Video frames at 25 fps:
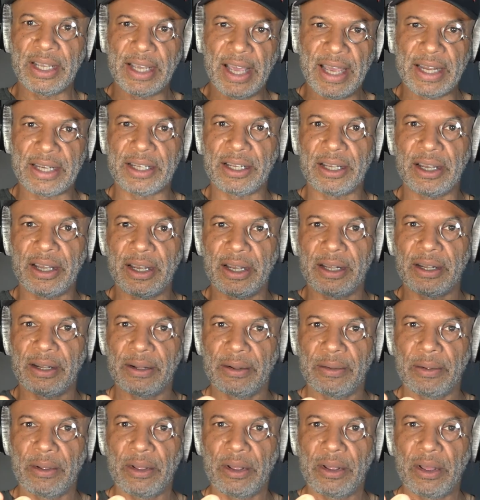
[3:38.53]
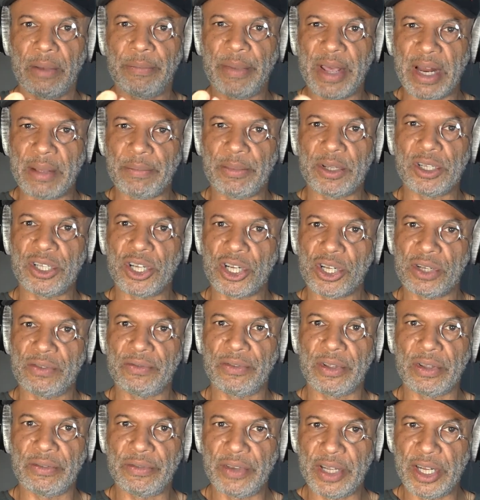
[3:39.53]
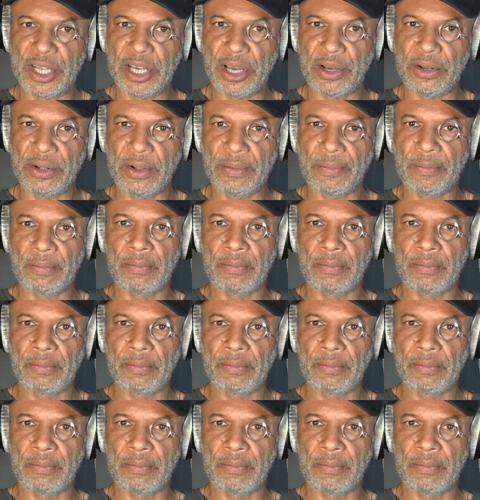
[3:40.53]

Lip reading: get a better position for the video,